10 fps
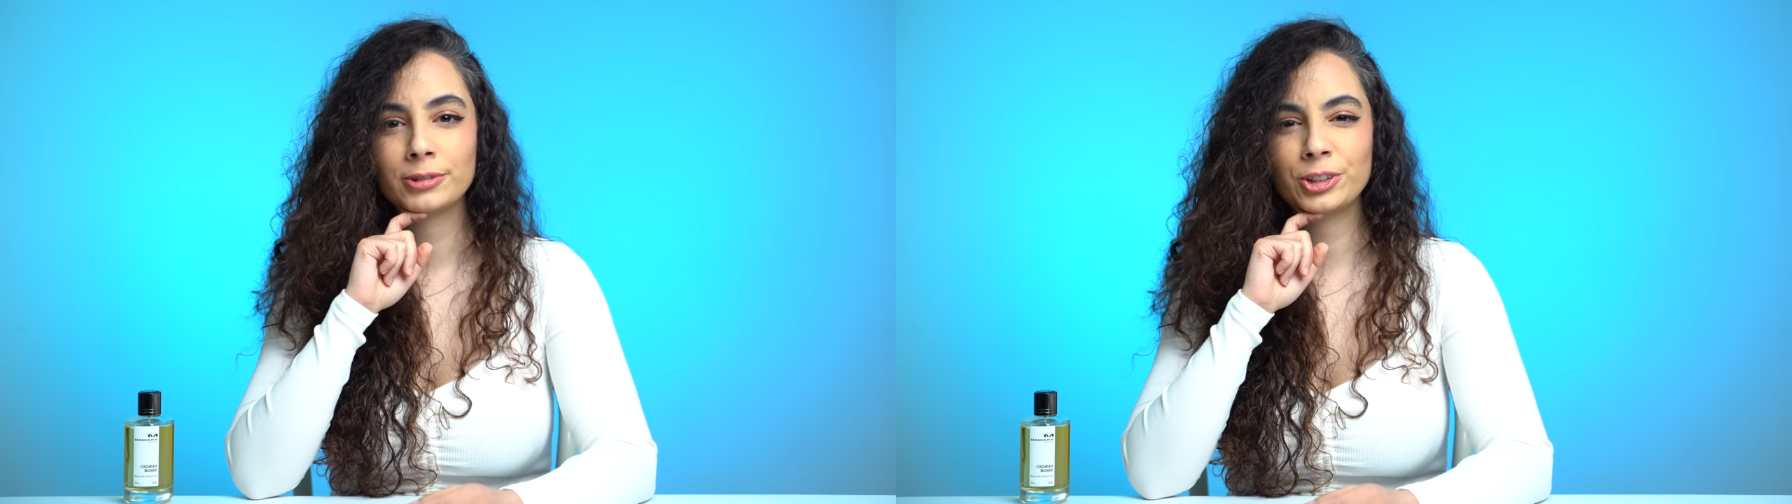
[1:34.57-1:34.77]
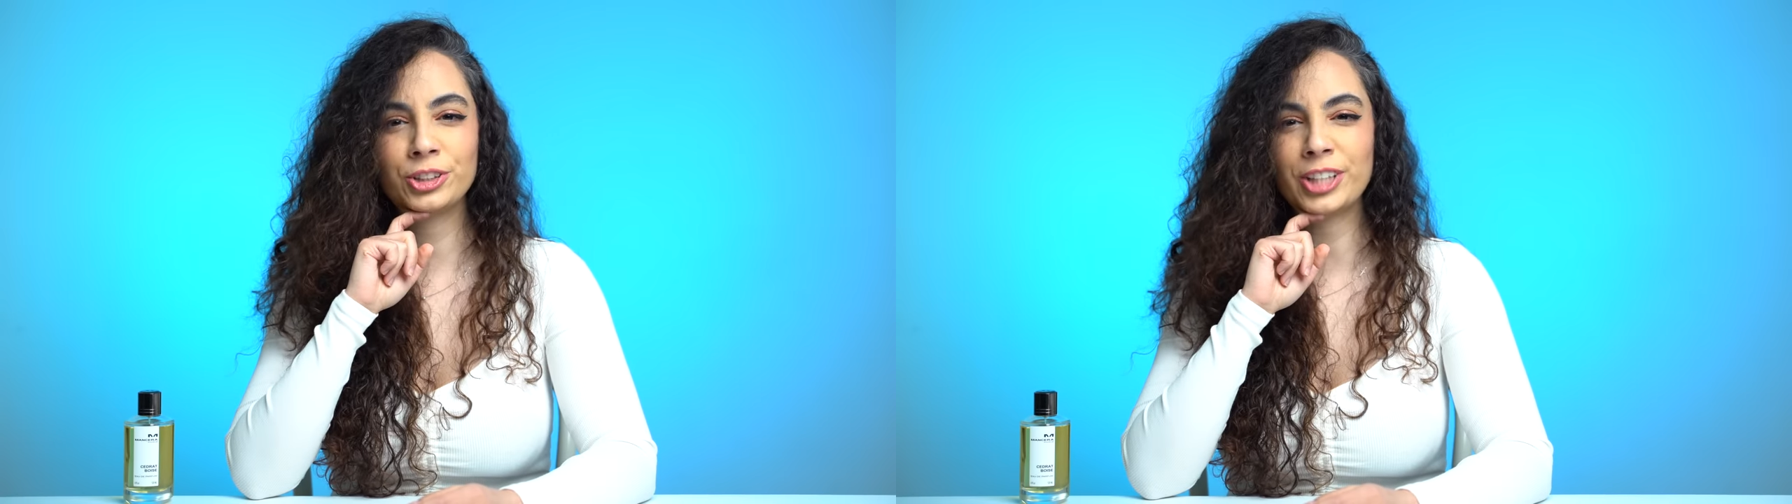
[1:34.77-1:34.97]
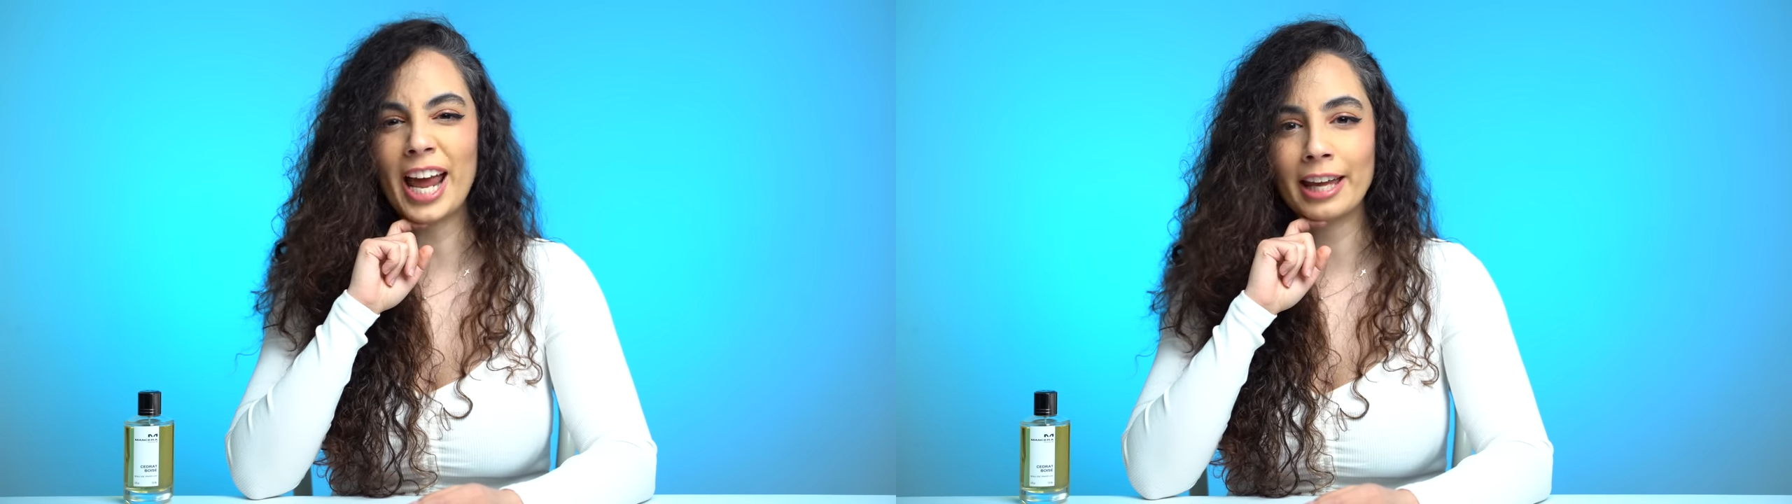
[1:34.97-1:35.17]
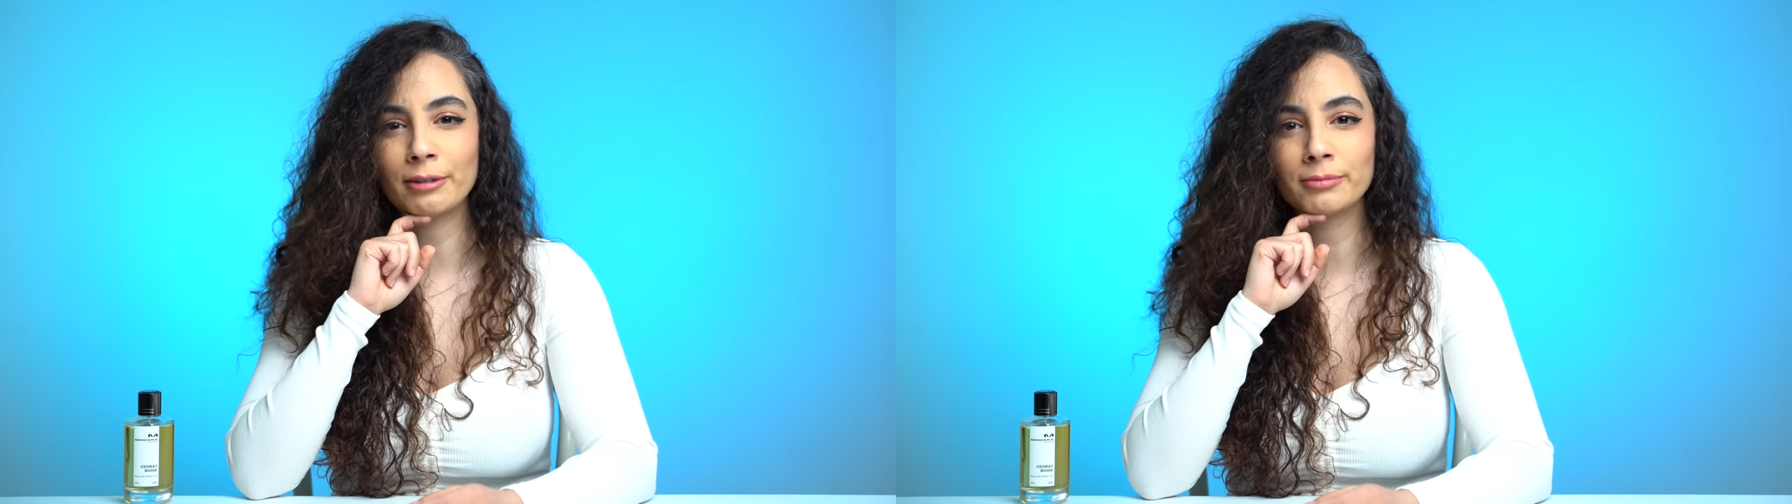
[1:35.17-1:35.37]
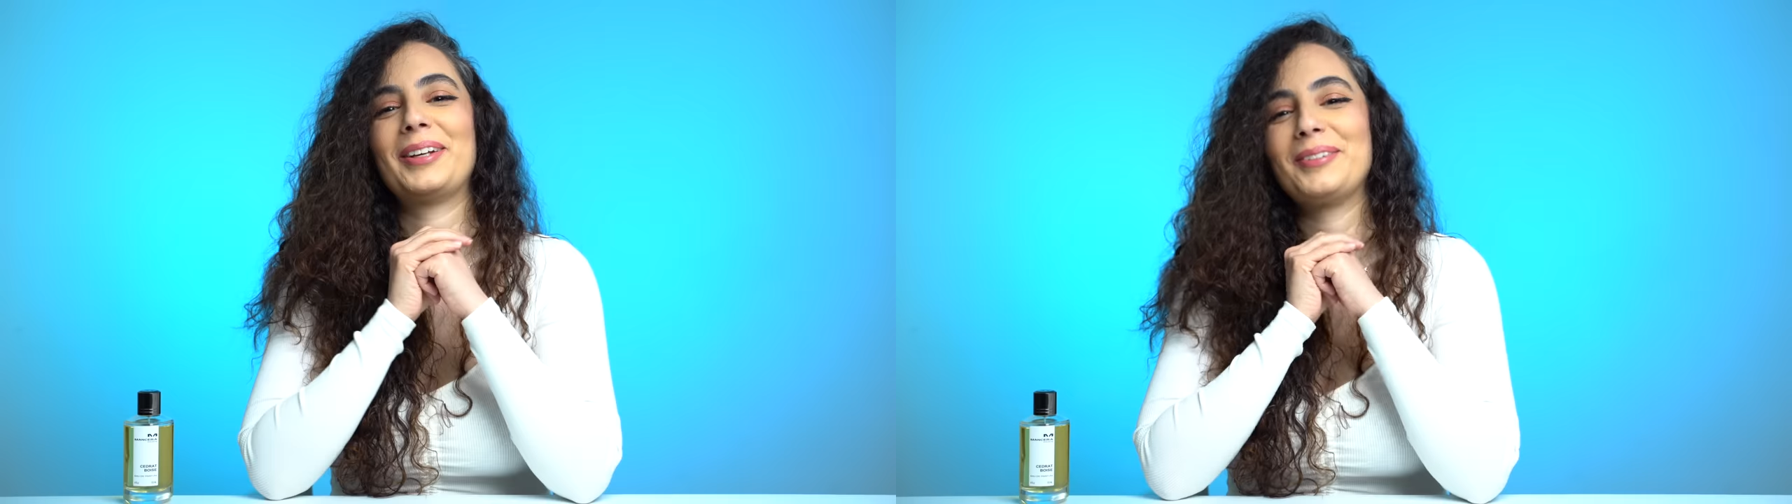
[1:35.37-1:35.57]

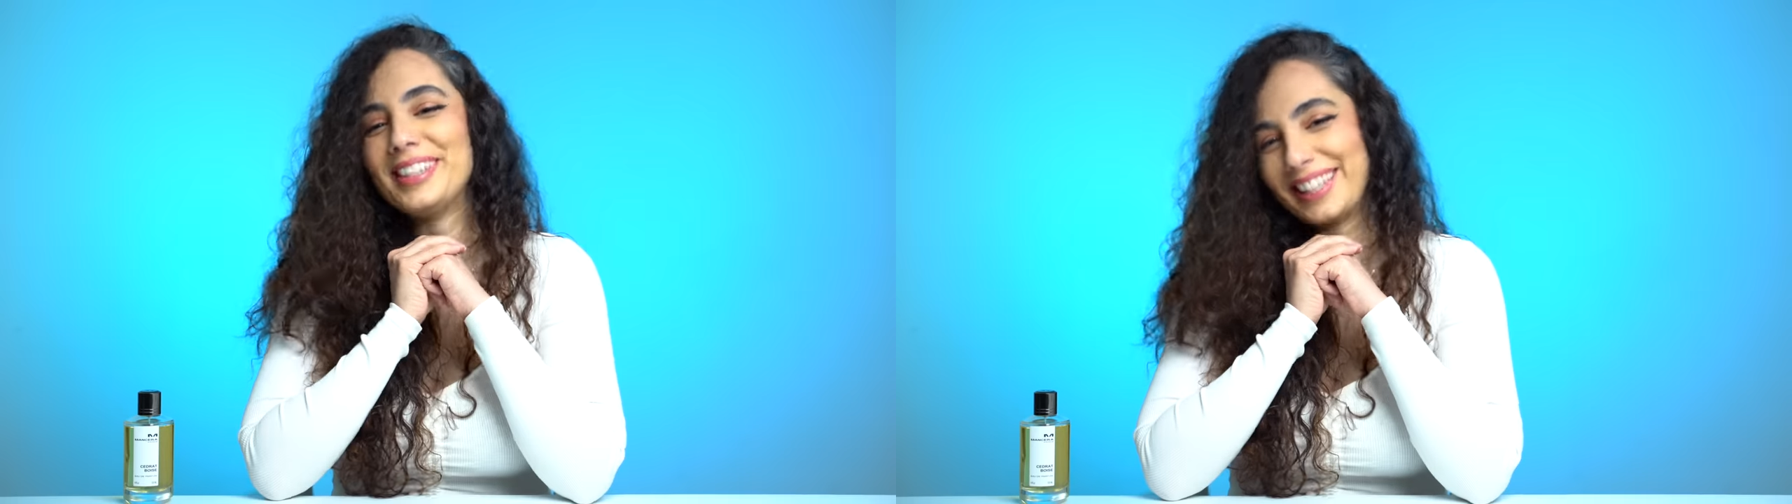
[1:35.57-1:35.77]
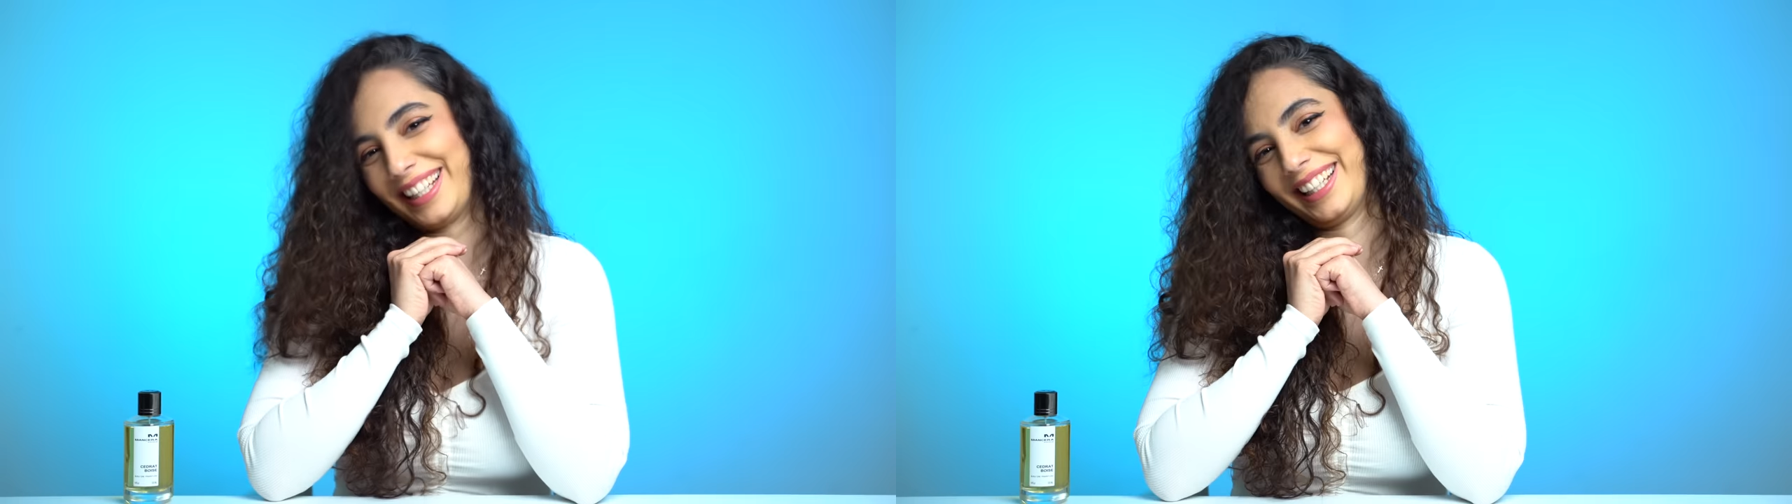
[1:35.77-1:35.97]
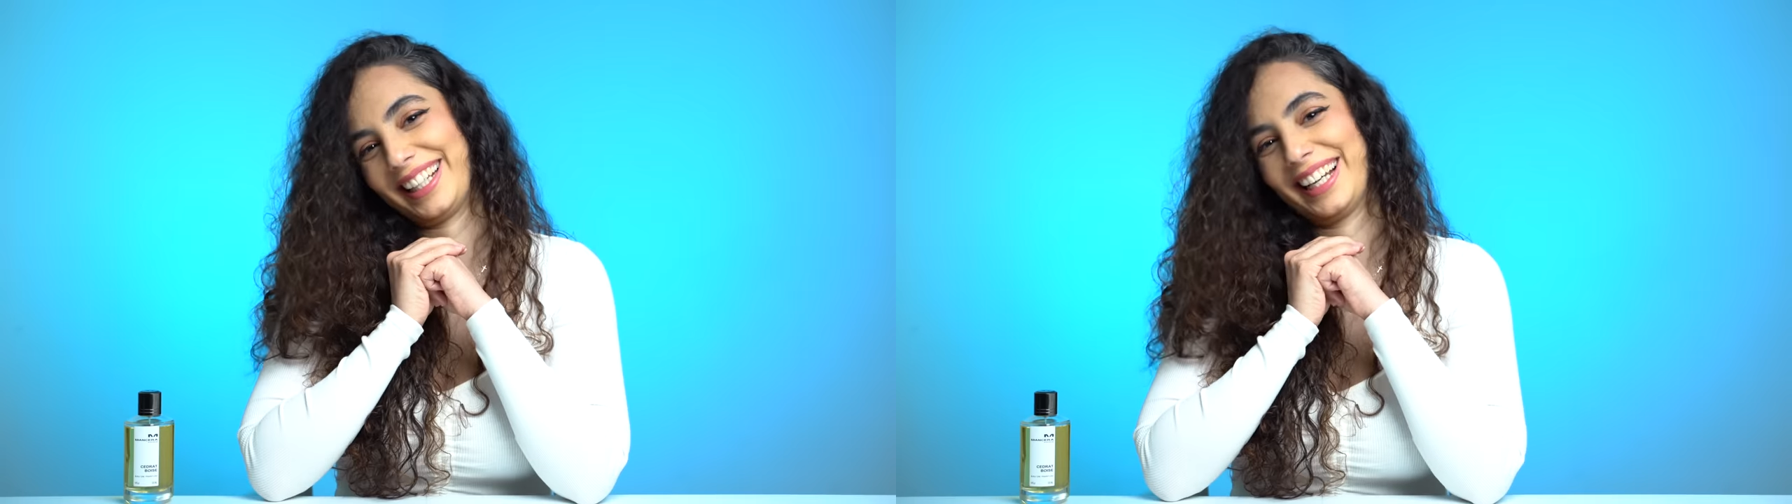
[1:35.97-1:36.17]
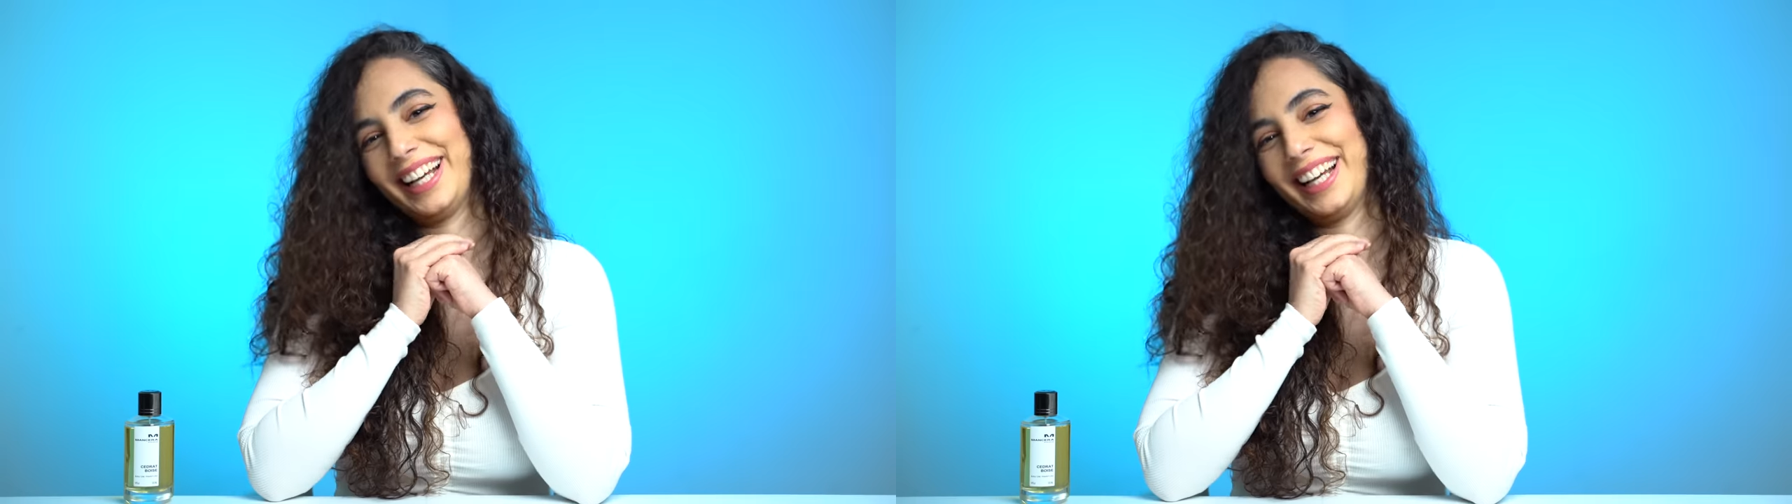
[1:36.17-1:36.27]
Shame. I'm just kidding.